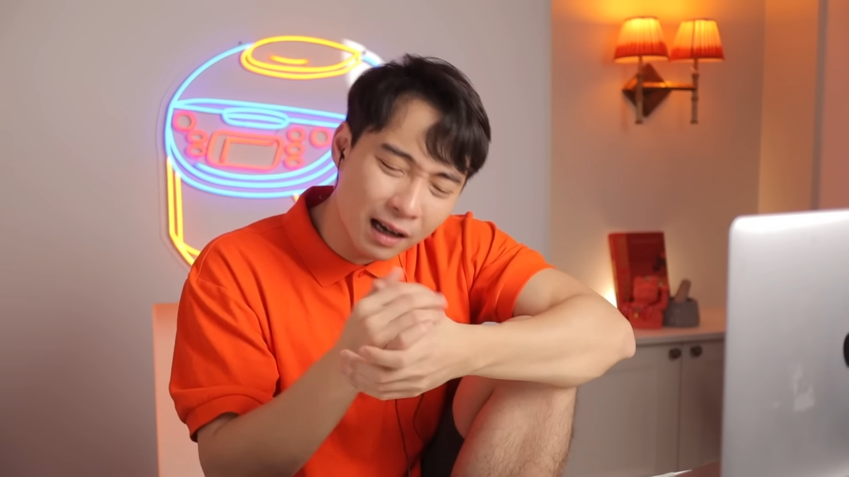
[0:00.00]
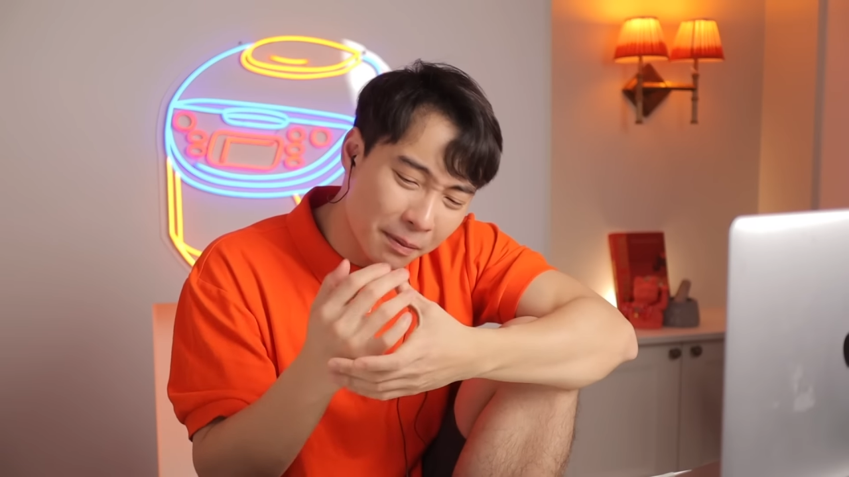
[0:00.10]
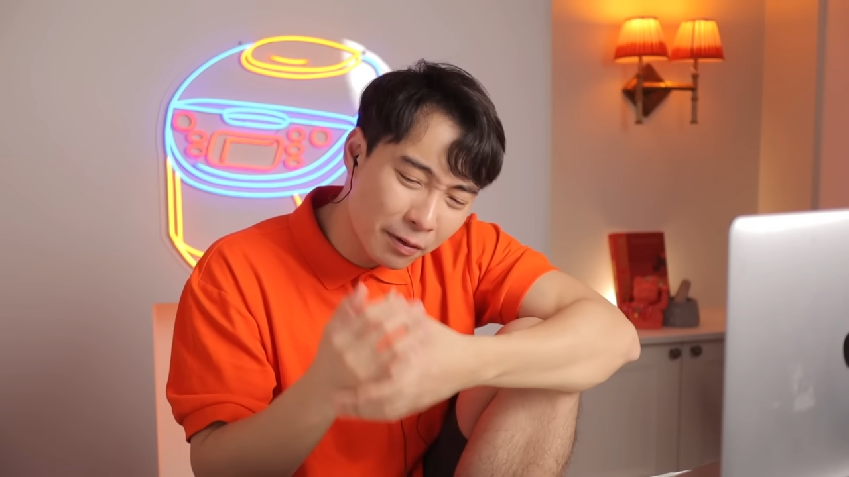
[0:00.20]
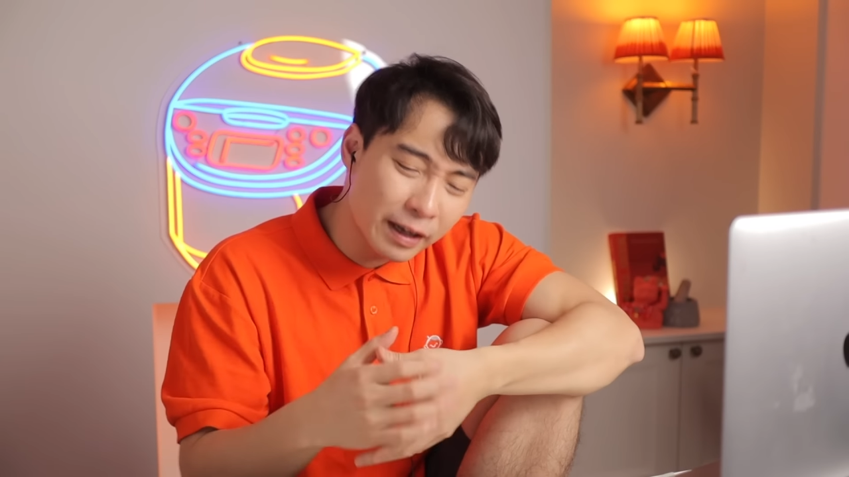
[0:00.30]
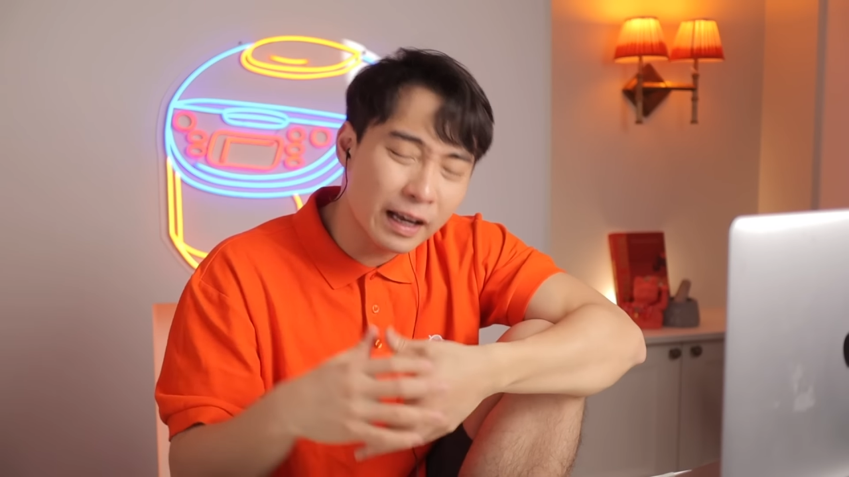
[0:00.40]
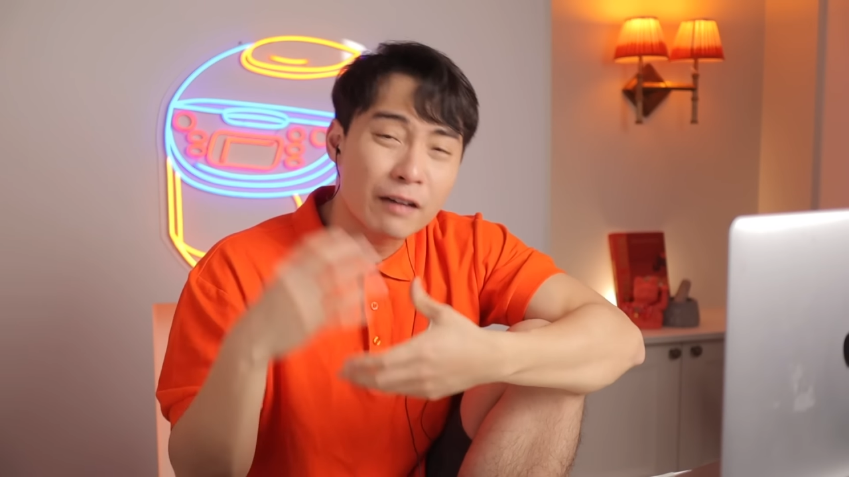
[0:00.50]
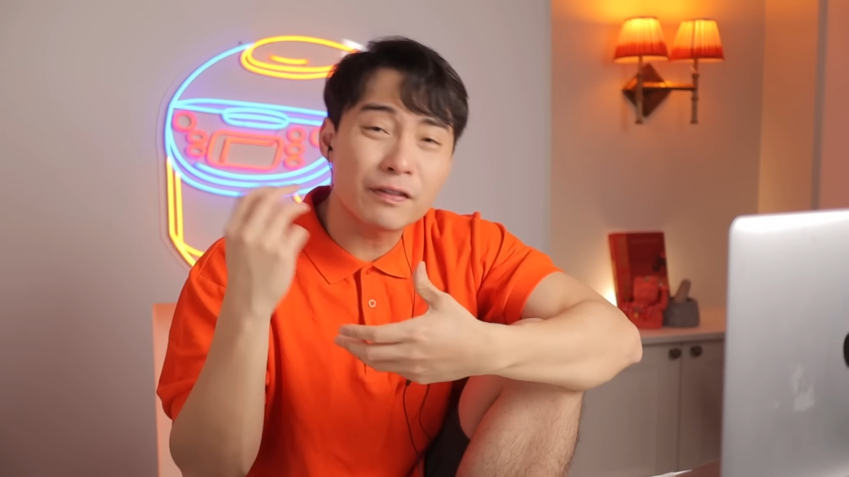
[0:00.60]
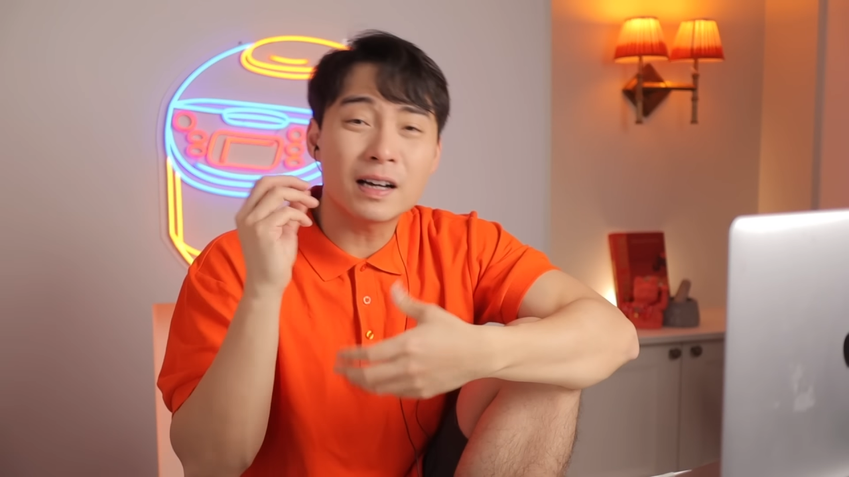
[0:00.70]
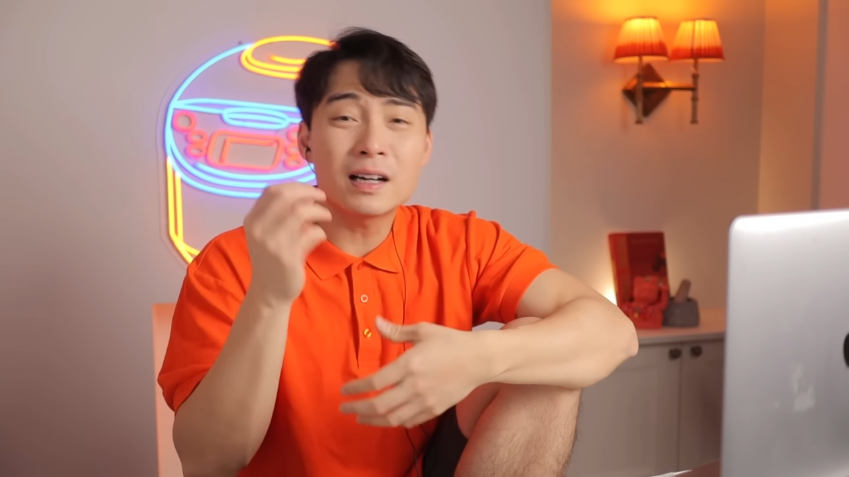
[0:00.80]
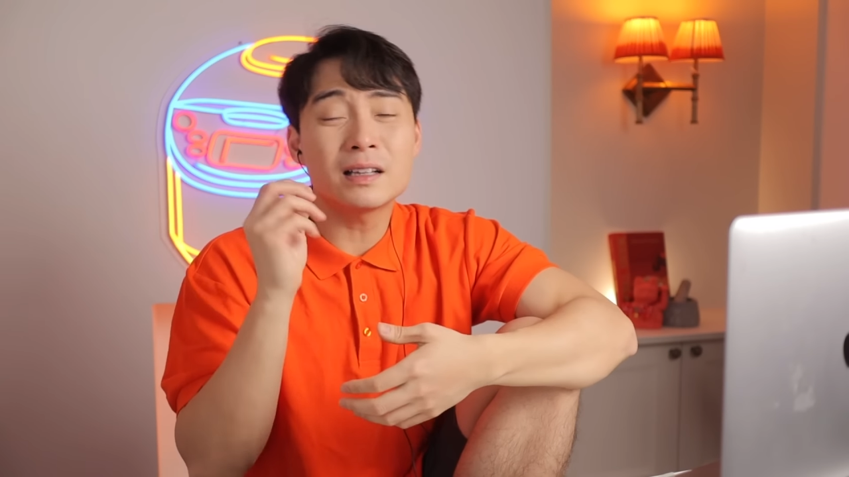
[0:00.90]
turmeric
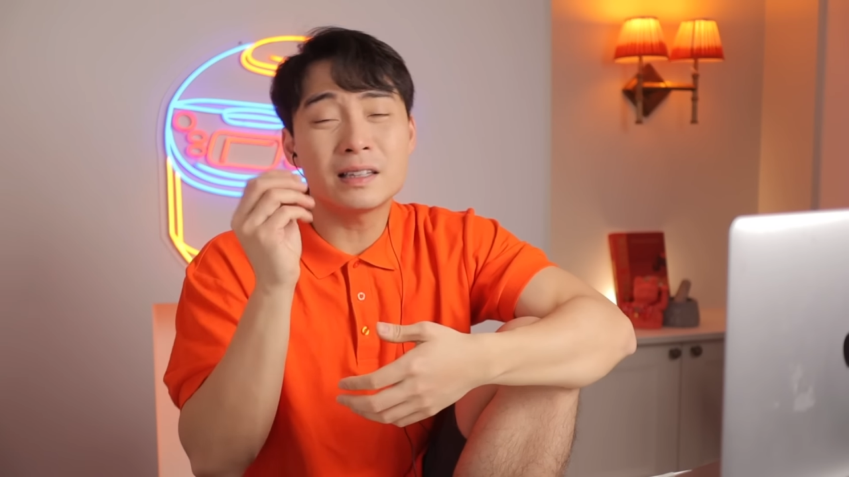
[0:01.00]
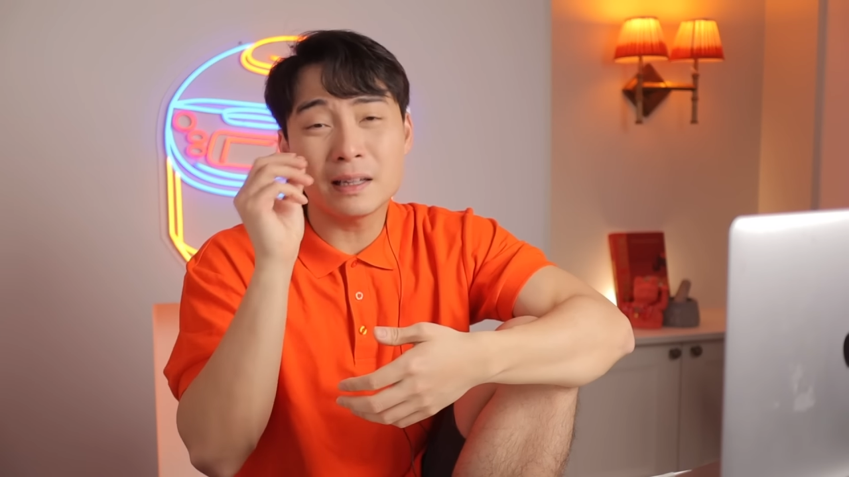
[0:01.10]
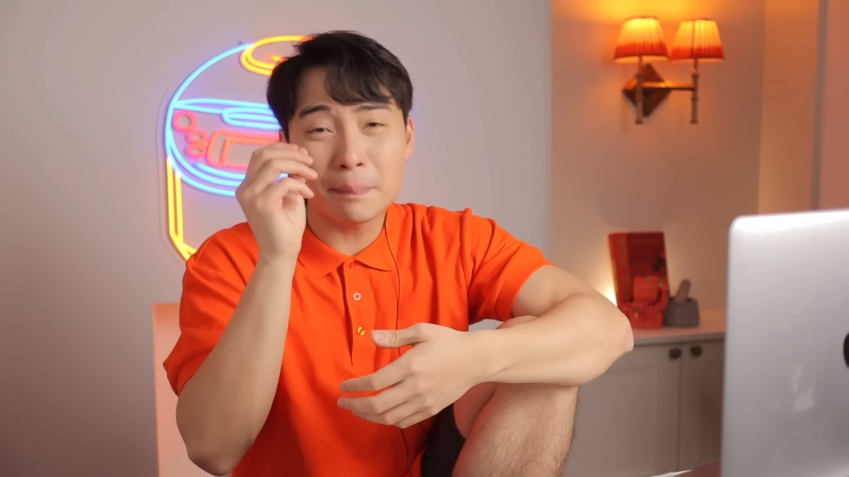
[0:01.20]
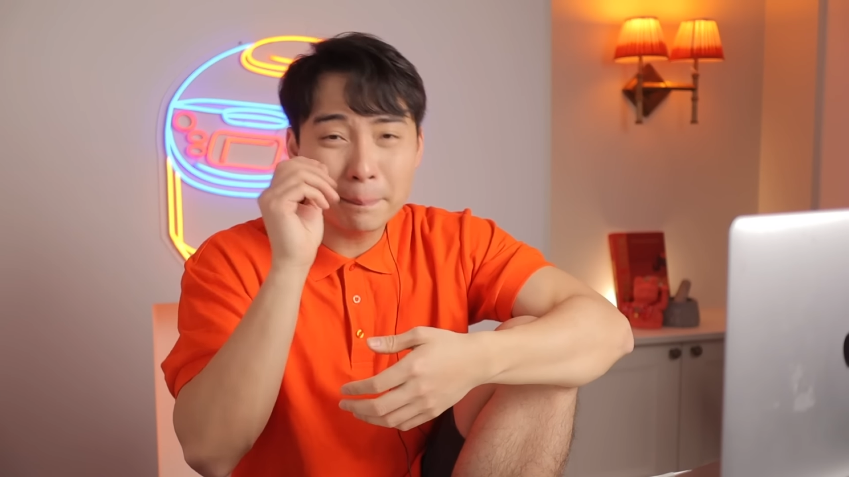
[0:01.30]
have earthy,